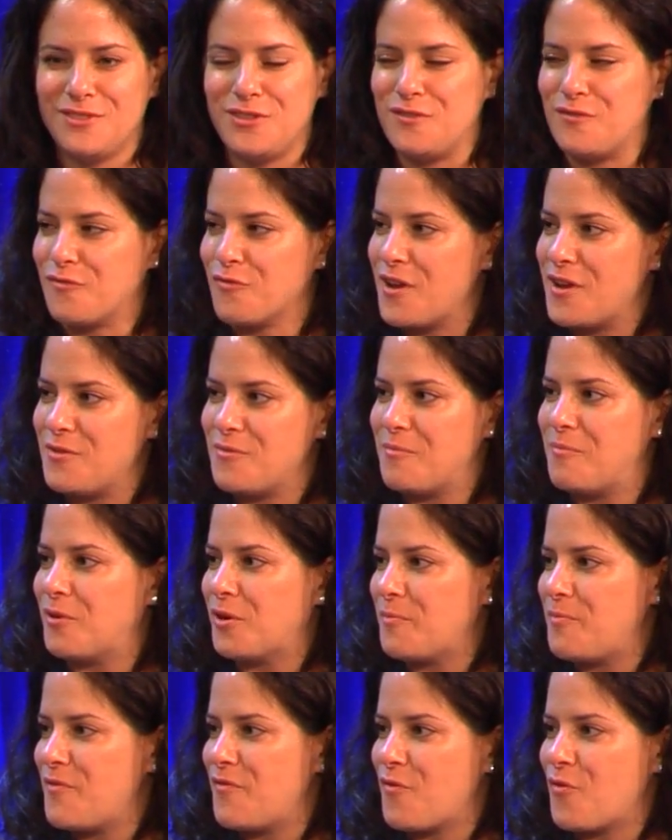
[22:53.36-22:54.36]
you've written a
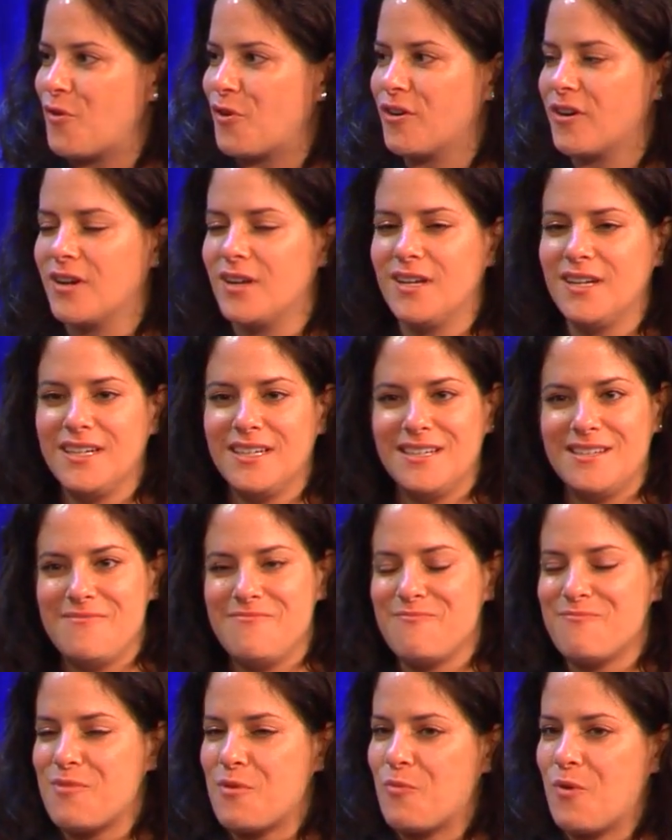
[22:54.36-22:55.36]
book before,
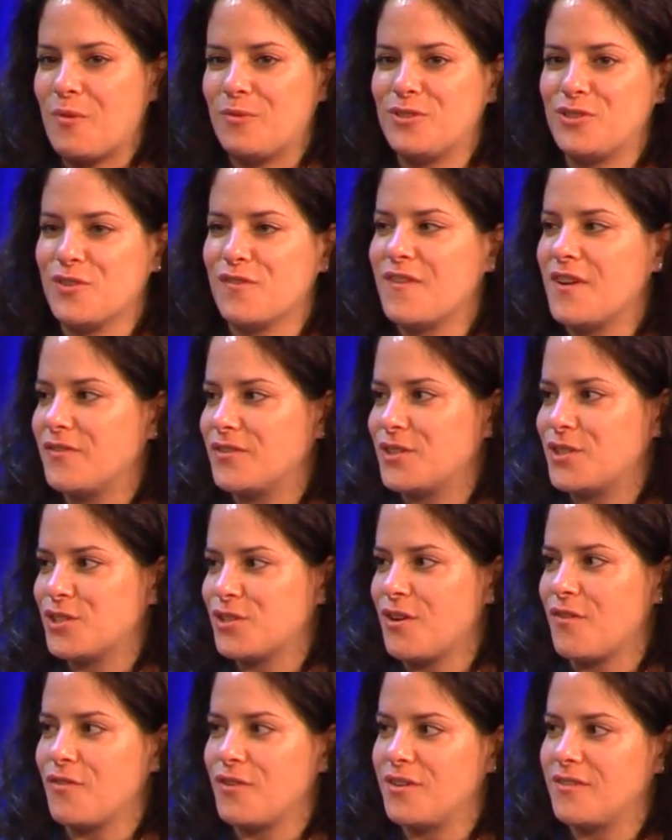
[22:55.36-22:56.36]
but what was your favorite
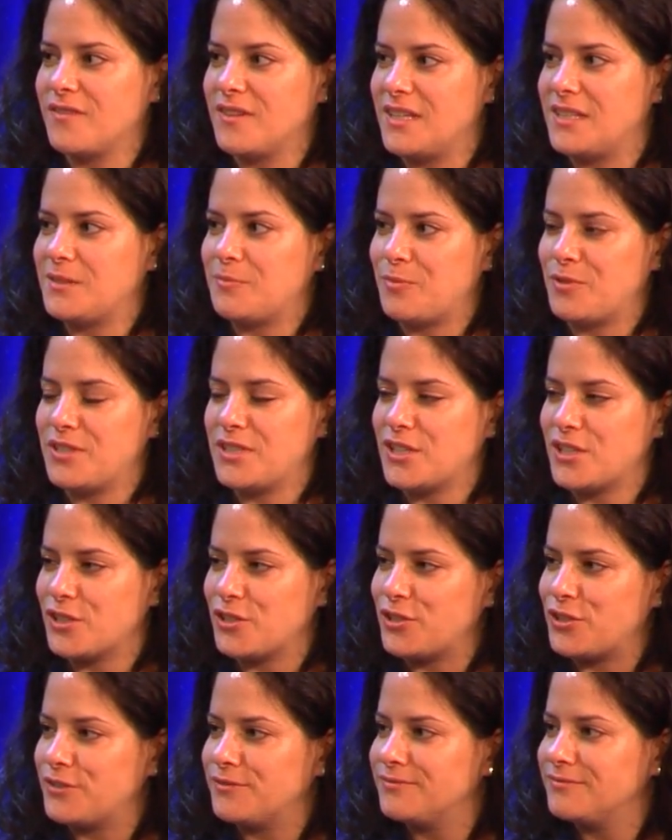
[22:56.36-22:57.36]
discovery of this
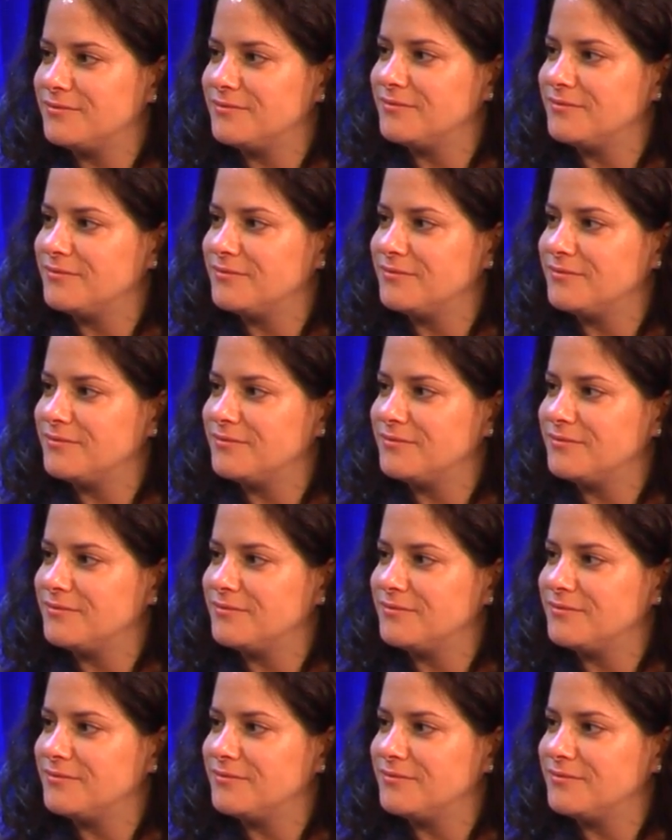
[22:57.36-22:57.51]
particular